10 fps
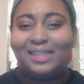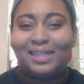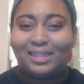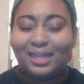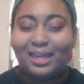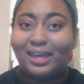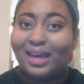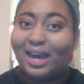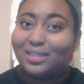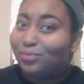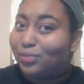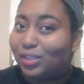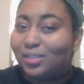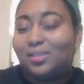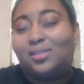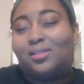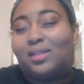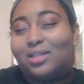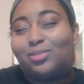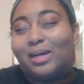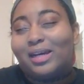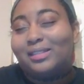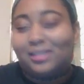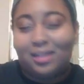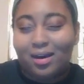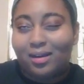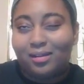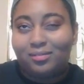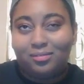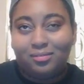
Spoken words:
day-to-day kind of look, so that's why it's not,